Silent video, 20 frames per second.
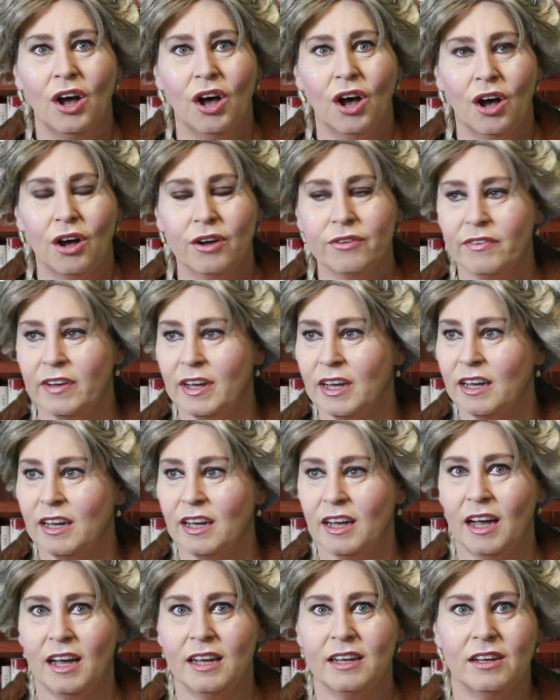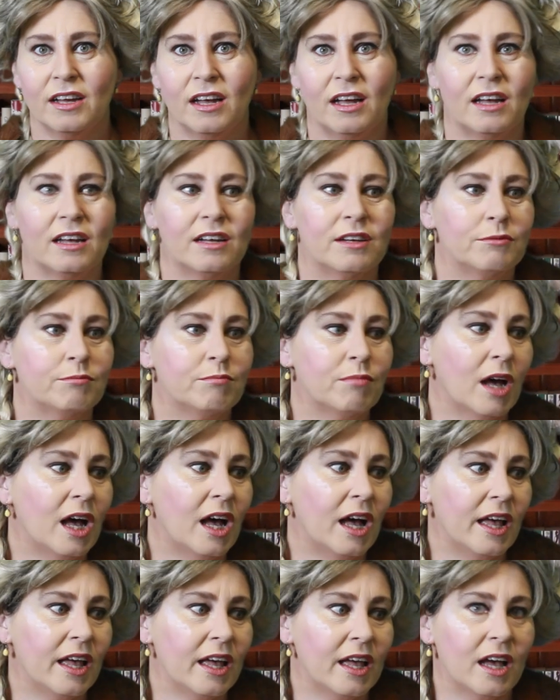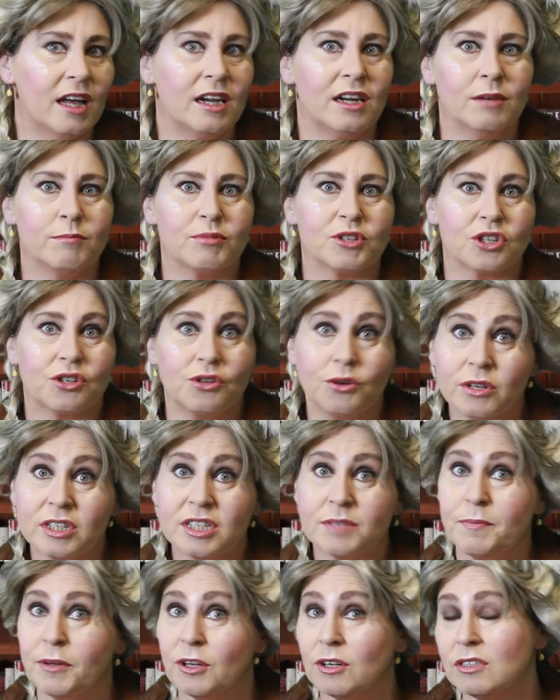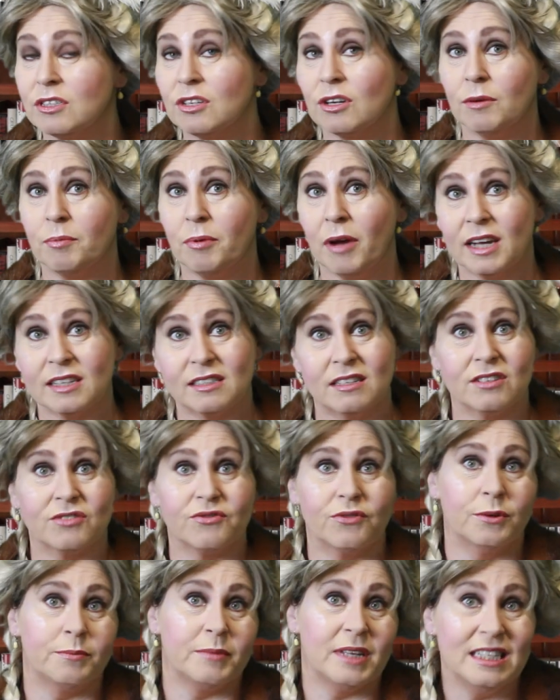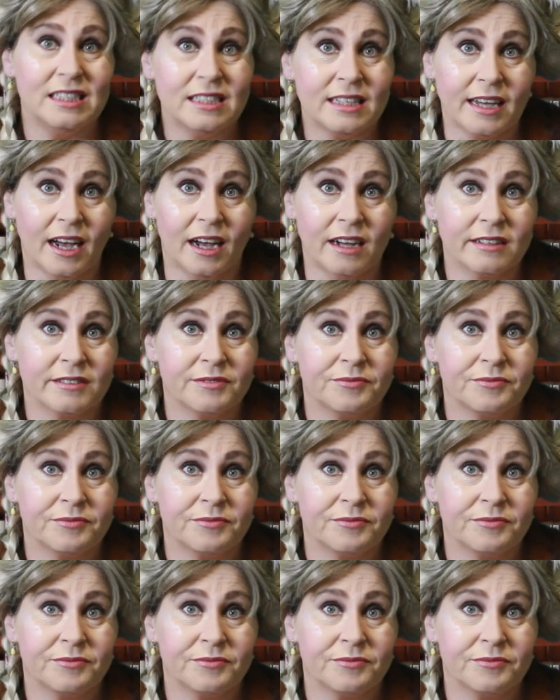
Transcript: an obscure spiritual practice from India?